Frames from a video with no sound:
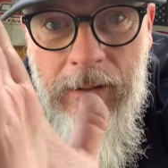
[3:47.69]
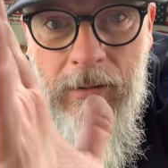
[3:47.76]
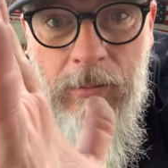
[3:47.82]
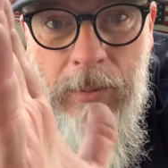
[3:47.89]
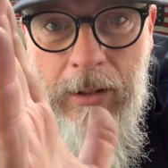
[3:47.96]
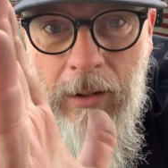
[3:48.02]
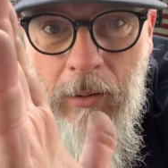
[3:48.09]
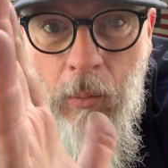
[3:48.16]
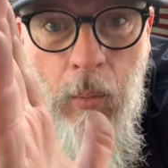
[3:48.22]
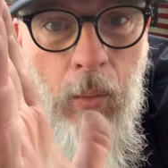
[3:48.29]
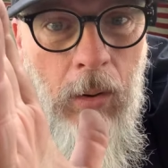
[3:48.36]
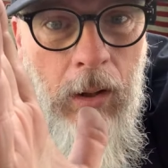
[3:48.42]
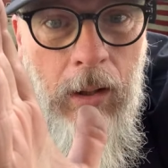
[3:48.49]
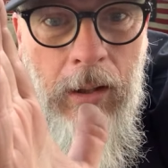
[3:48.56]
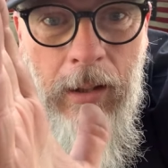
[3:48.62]
It'll be at
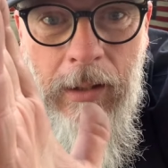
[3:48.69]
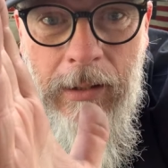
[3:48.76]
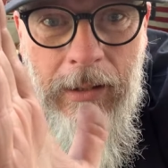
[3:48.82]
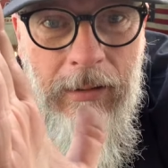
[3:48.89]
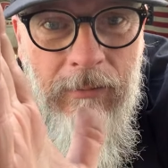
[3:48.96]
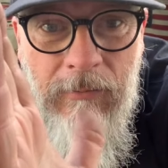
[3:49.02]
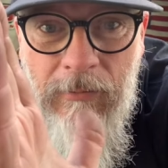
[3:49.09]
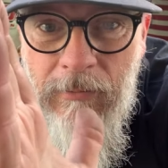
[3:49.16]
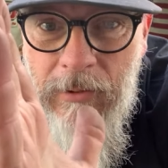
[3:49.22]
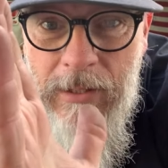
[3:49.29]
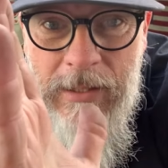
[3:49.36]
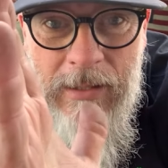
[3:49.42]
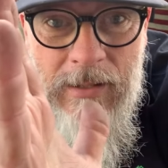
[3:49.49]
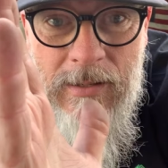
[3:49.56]
1 and freaking